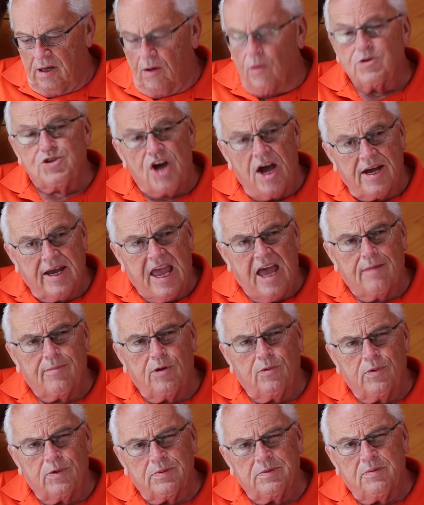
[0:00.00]
Well, John
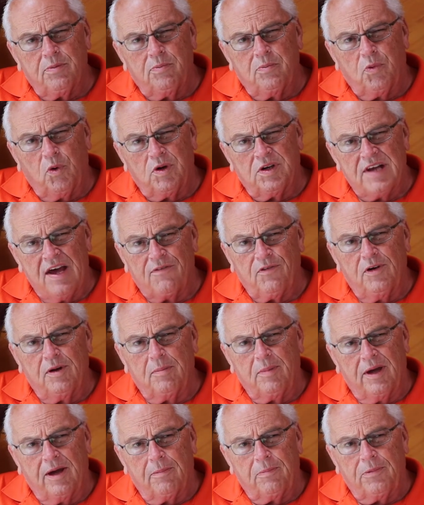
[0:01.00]
Campbell would definitely
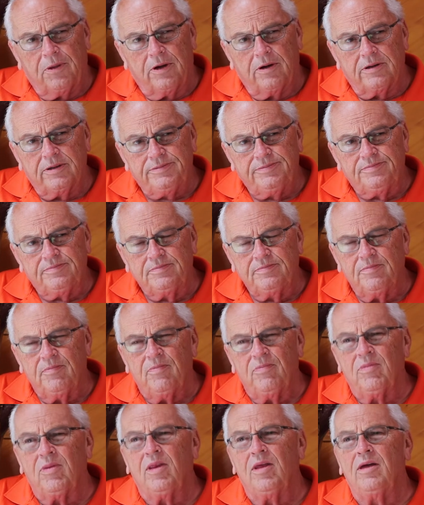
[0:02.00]
be up there.
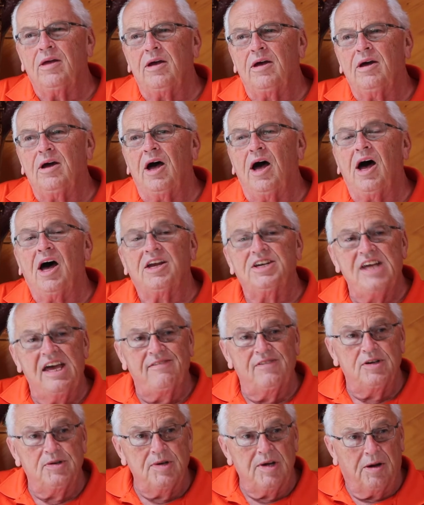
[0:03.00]

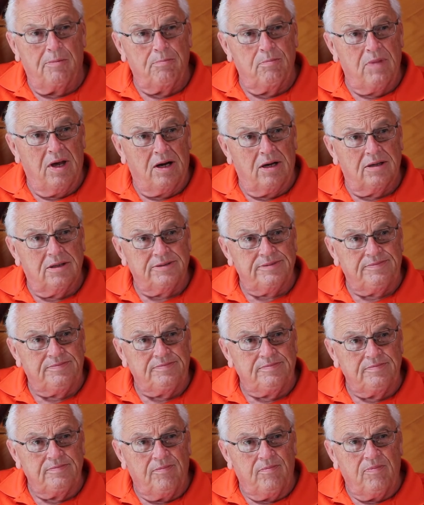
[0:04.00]
David Miller,
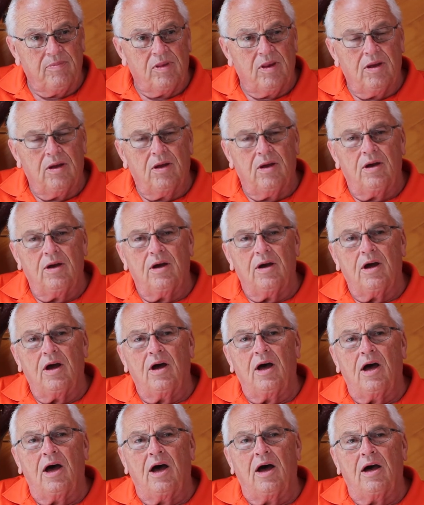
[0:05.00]

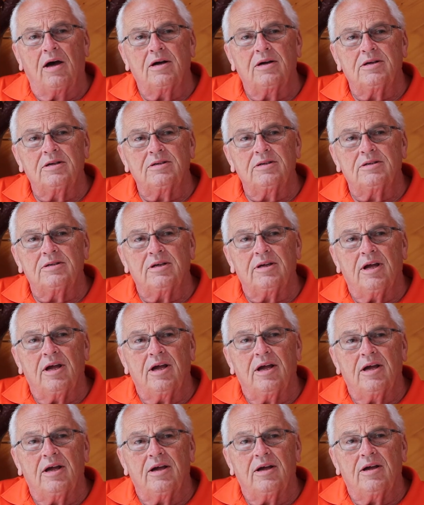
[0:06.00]
they
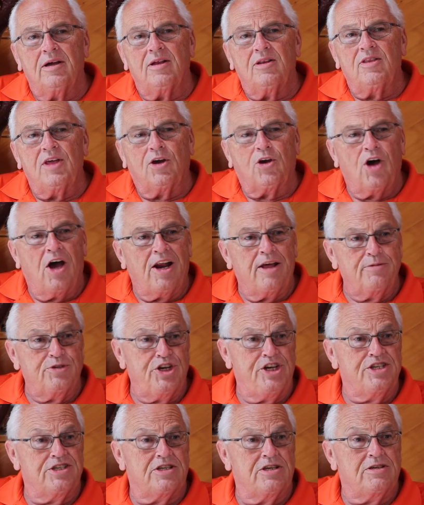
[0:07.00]
call him
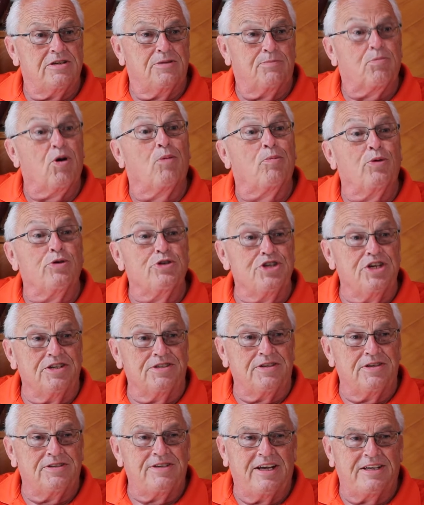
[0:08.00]
Jesus, Purple
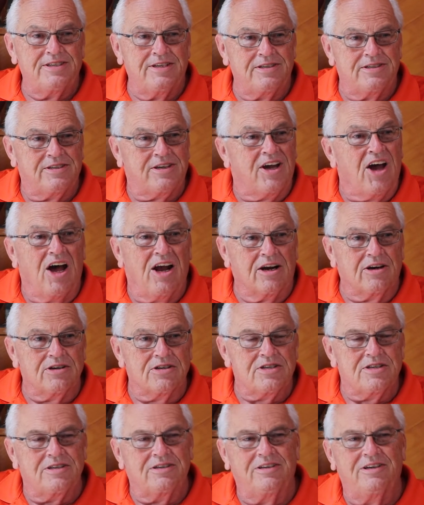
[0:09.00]
Jesus, that's his
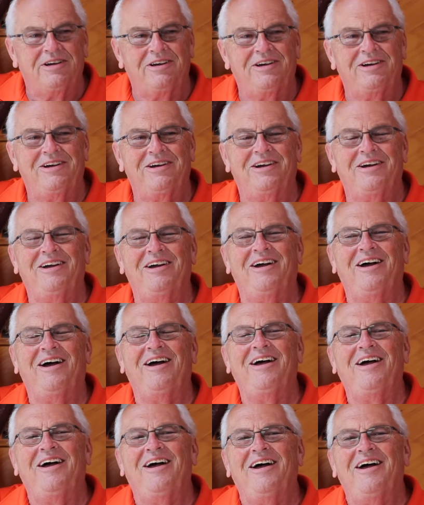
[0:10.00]
colors.
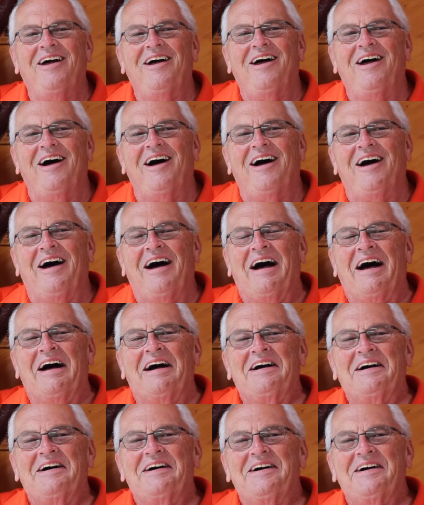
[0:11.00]
I